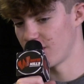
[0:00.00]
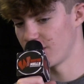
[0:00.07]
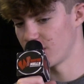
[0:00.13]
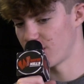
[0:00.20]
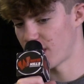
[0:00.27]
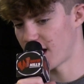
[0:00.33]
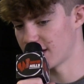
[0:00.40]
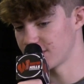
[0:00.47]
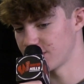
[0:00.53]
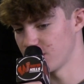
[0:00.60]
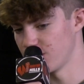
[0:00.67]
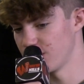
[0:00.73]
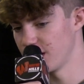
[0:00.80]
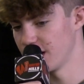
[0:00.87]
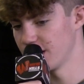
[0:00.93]
over the past few
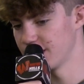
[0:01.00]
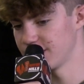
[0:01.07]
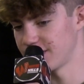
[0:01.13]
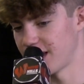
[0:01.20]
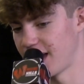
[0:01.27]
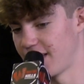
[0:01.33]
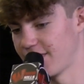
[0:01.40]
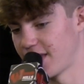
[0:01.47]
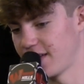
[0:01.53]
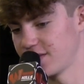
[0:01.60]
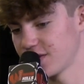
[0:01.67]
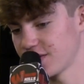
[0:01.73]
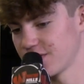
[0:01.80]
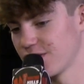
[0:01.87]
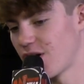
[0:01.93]
years, and they
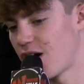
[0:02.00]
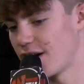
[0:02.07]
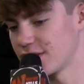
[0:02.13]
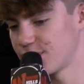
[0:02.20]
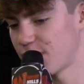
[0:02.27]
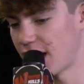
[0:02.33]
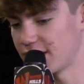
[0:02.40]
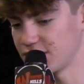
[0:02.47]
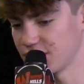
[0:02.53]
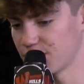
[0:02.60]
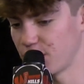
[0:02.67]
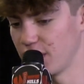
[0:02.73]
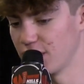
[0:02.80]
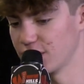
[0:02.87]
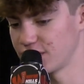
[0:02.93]
just lost Patrick
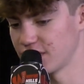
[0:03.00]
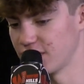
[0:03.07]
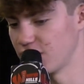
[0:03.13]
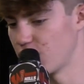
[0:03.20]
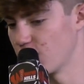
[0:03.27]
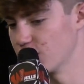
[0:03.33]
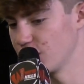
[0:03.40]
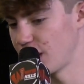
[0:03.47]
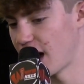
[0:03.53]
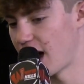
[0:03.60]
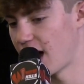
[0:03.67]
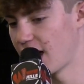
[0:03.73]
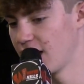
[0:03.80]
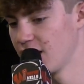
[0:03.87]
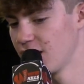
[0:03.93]
Peterson, an older
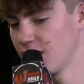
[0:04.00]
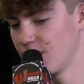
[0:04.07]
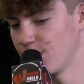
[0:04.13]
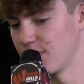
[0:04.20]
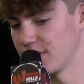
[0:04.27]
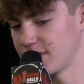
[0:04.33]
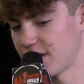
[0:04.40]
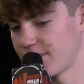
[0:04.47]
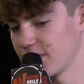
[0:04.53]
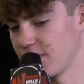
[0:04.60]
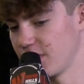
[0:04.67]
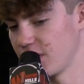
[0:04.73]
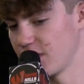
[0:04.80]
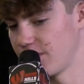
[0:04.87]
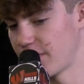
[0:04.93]
guy, but definitely
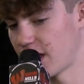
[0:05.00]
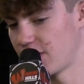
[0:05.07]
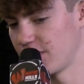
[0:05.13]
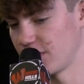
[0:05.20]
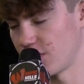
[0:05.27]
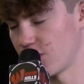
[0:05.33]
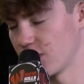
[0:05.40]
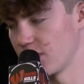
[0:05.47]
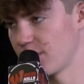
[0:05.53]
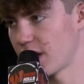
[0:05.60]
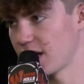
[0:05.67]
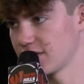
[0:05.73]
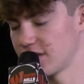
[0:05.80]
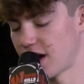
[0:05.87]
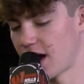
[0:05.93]
a good veteran
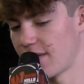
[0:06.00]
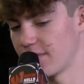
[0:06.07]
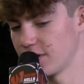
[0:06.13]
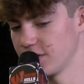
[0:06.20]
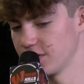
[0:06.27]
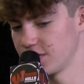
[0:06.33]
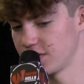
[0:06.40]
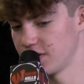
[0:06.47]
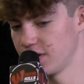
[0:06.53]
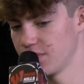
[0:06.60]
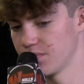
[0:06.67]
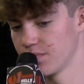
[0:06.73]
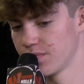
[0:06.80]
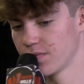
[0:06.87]
cornerback to have on your team.